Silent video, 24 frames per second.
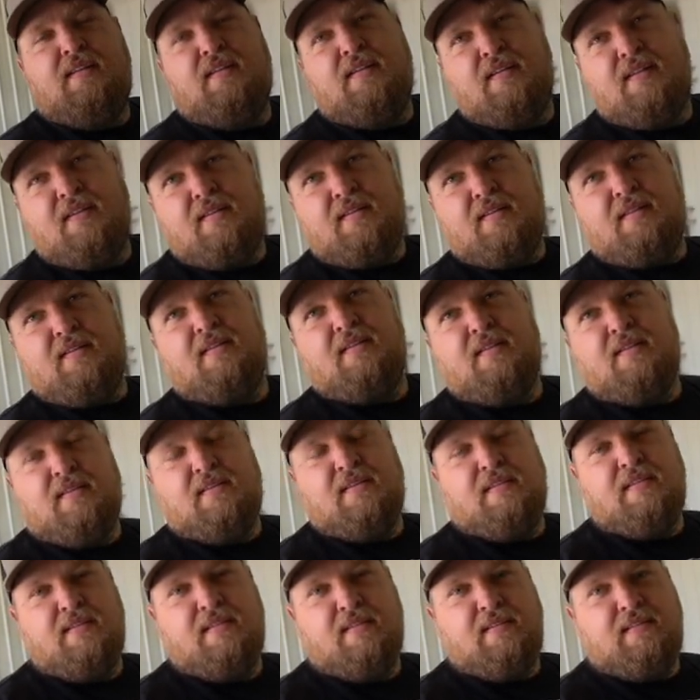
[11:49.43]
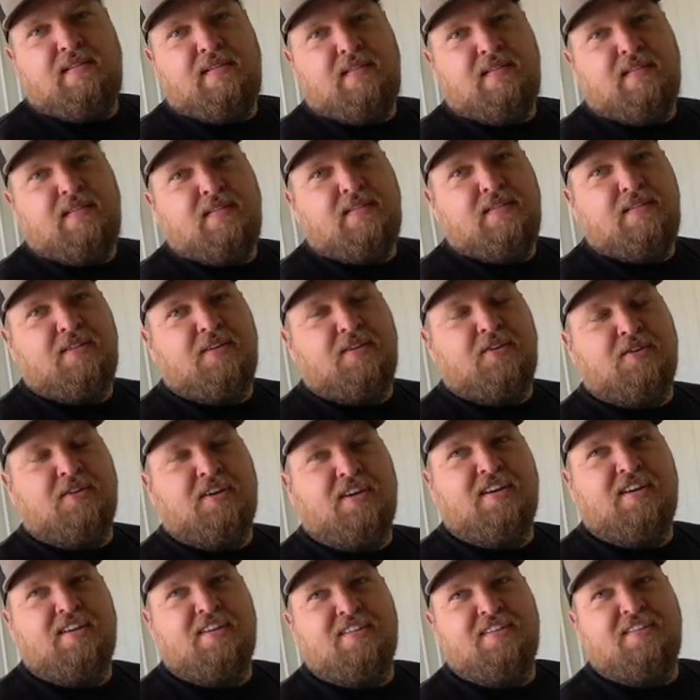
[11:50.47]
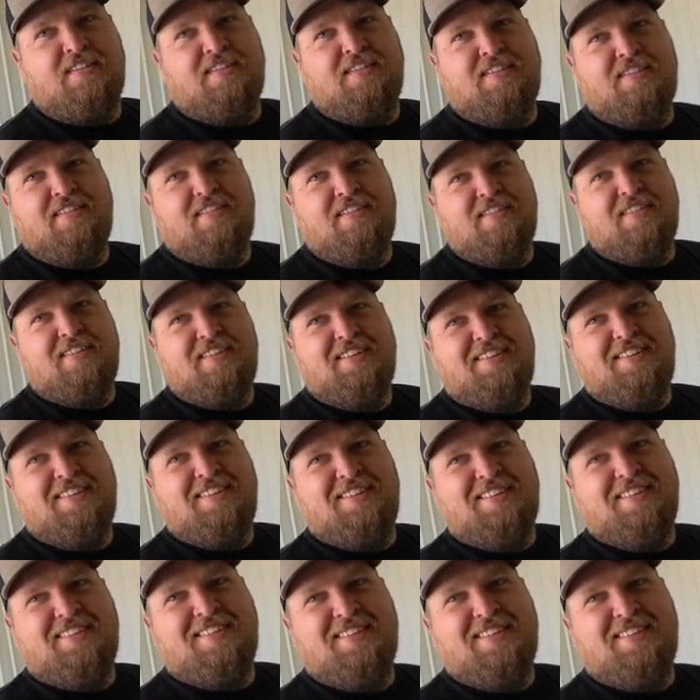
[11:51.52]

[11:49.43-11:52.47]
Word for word: about you being here isn't you being here,